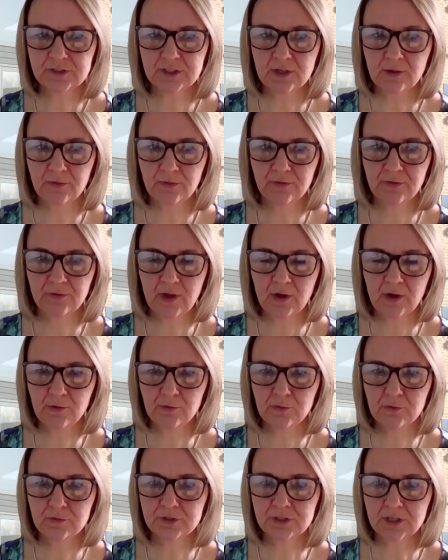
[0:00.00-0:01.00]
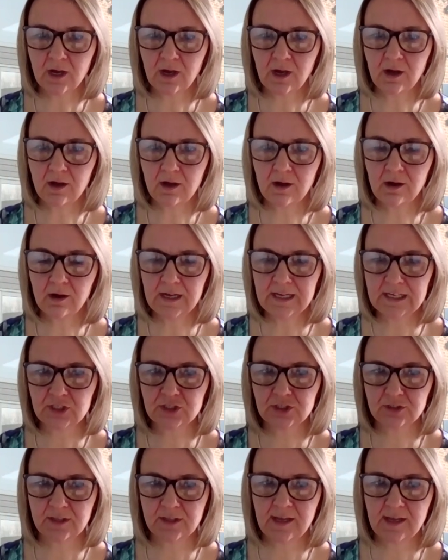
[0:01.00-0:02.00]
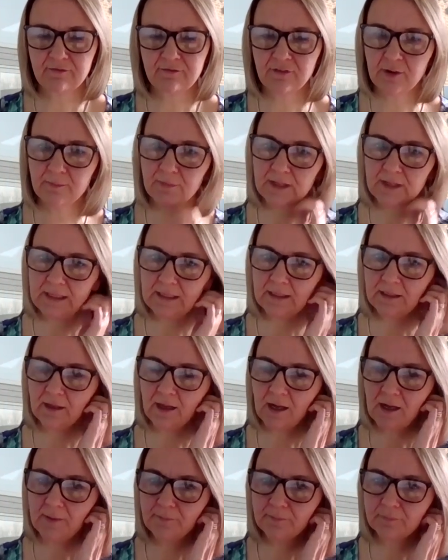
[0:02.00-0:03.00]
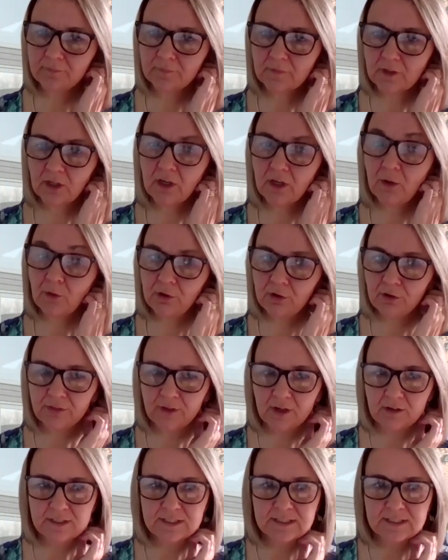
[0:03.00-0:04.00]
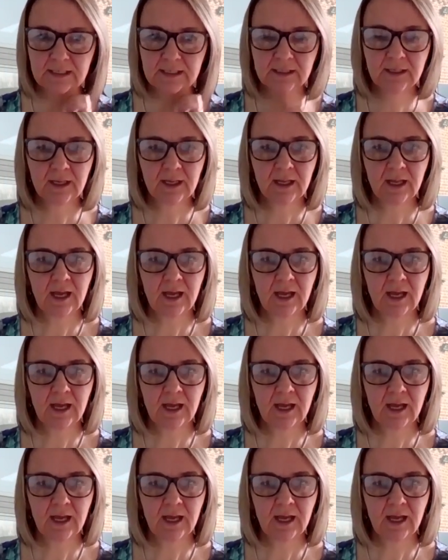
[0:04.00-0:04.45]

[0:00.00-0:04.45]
So those are they're from the local authority,